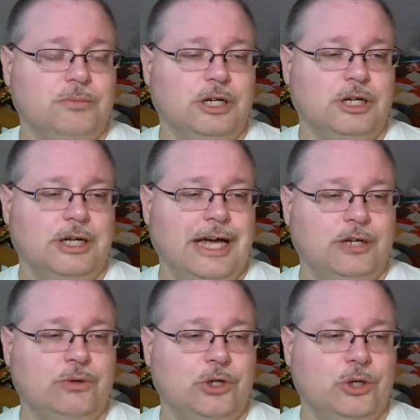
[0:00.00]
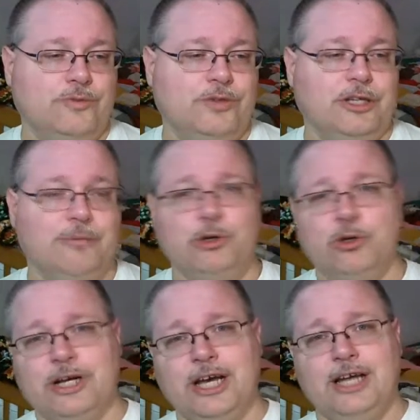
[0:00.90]
uh, I don't know if the
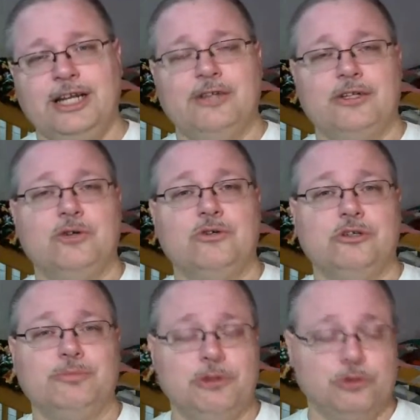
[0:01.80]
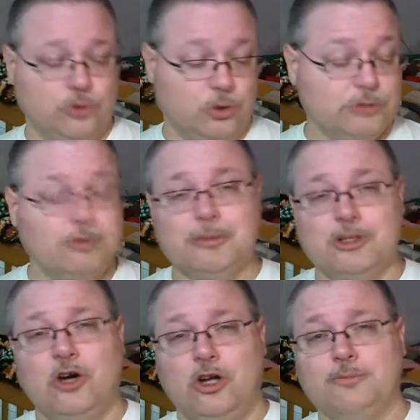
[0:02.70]
computer guy down at the local computer store, that's what I'm going
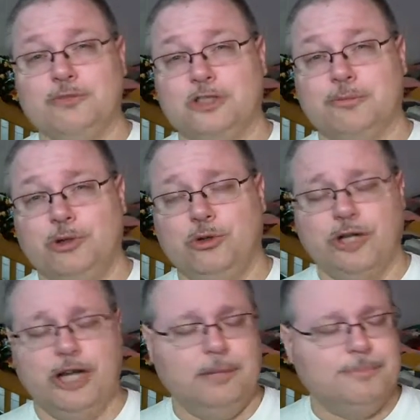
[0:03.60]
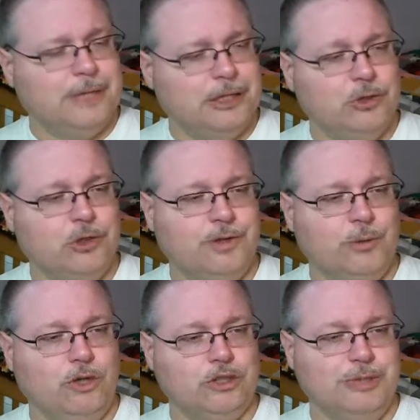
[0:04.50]
to call him, is a computer guy. I don't know if he
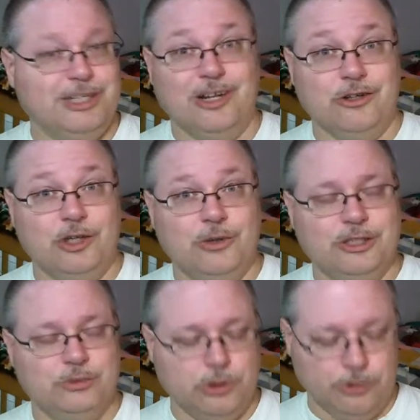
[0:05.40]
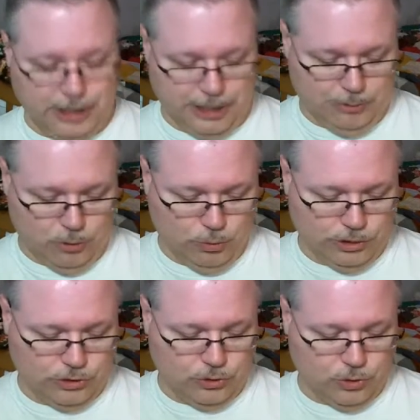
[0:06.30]
wants me telling you his real name or
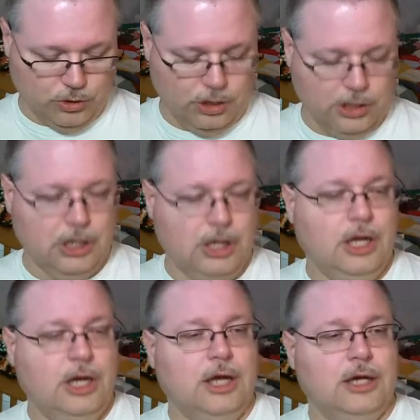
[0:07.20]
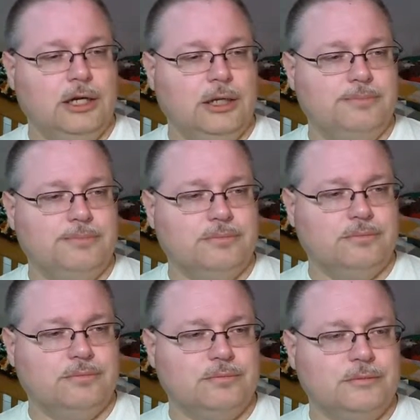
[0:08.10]
which store. Uh,
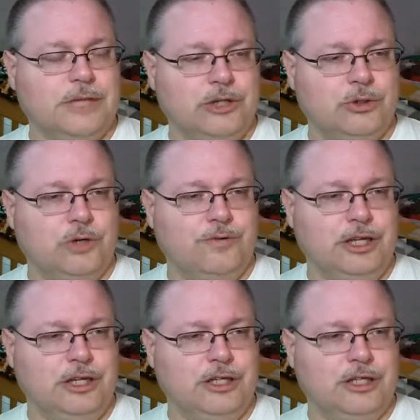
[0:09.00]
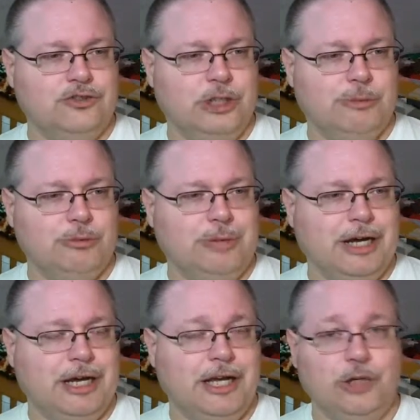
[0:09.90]
I don't know if he uh, shipped
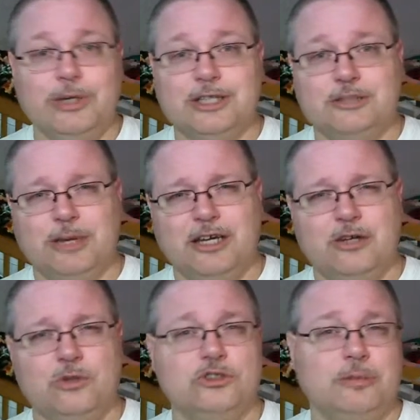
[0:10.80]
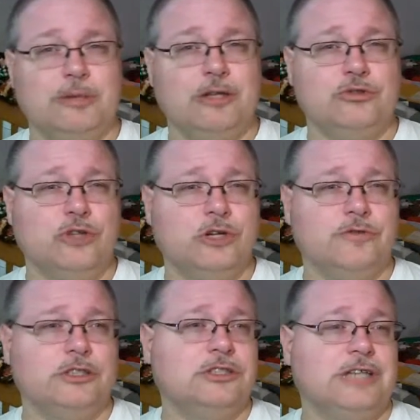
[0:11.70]
by U S mail or some other
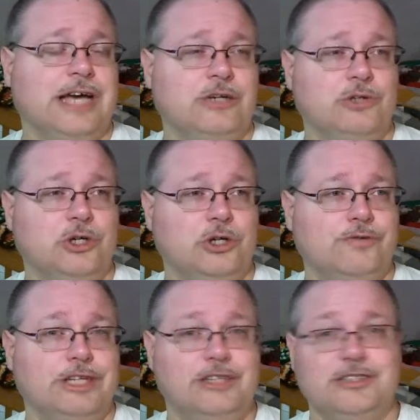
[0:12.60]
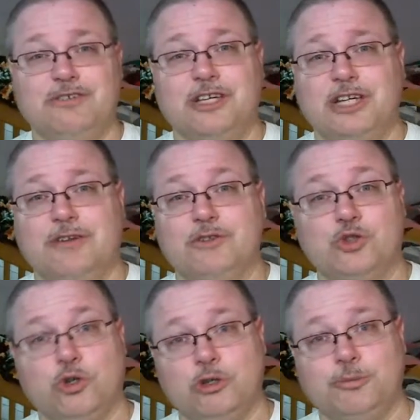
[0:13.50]
service. I don't know if he's even going to have the
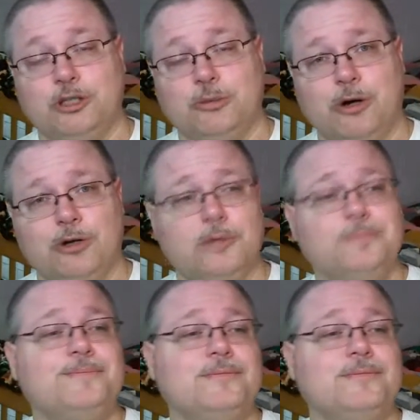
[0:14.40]
store open tomorrow.